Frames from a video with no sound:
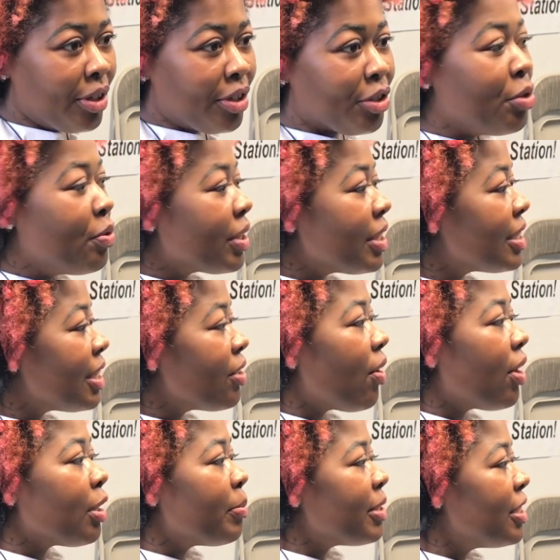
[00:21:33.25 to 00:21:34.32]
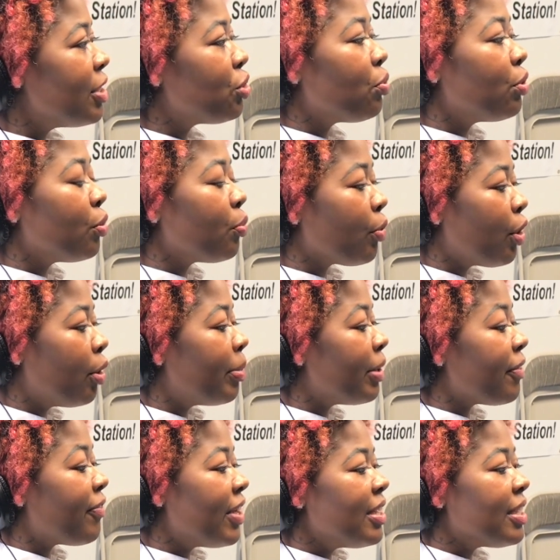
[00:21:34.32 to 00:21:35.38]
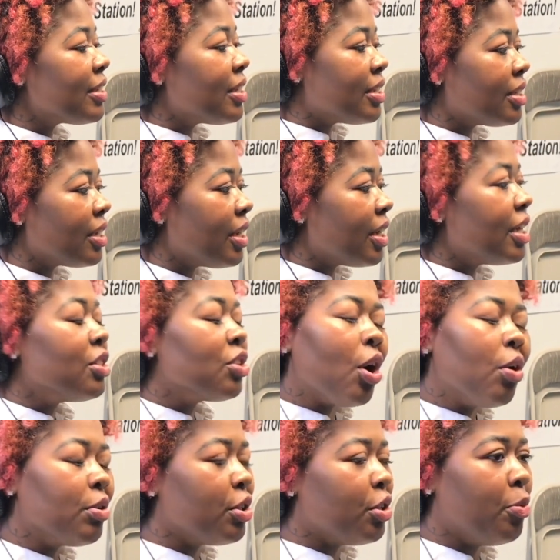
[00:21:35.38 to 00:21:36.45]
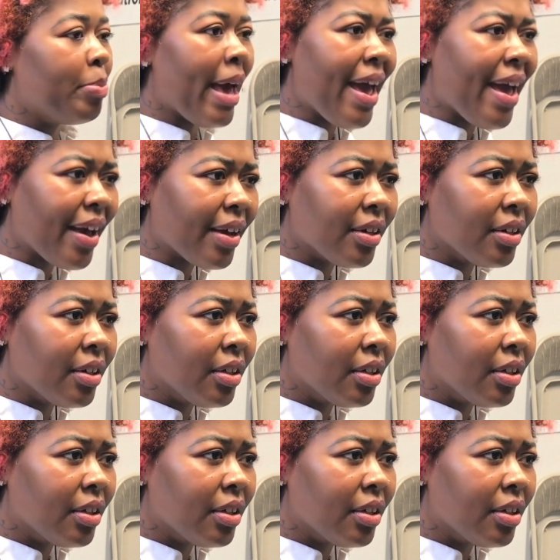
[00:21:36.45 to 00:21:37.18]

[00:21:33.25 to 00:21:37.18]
You can see all the potential in the world, but if he doesn't see it, he's holding you back.